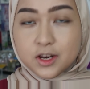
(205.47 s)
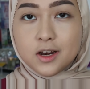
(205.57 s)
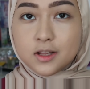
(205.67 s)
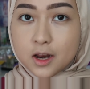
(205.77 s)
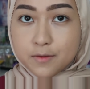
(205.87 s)

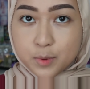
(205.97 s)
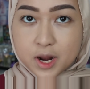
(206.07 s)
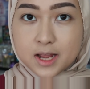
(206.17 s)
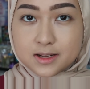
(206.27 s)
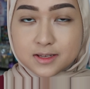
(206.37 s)
Not a lot of
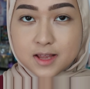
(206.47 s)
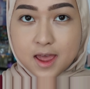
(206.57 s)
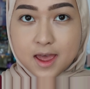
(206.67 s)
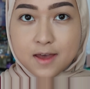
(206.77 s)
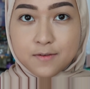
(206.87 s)
brands
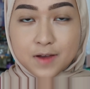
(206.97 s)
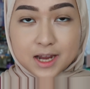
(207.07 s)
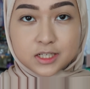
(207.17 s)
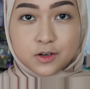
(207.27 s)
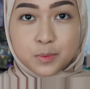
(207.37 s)
have
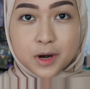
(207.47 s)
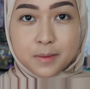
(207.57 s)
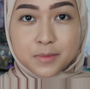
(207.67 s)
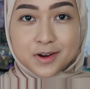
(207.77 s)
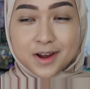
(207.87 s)
eyeshadow
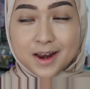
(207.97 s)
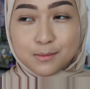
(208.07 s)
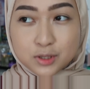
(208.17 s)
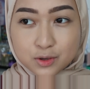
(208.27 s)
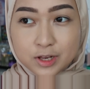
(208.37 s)
primer, and
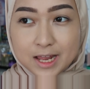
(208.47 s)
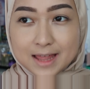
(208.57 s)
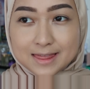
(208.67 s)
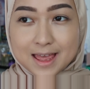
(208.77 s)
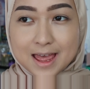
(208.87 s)
I'm so
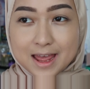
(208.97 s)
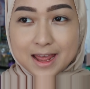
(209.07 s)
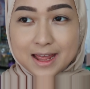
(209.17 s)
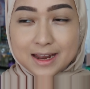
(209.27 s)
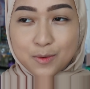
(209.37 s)
glad
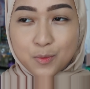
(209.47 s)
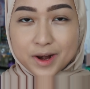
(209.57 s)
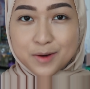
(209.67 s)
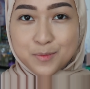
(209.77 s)
that Wet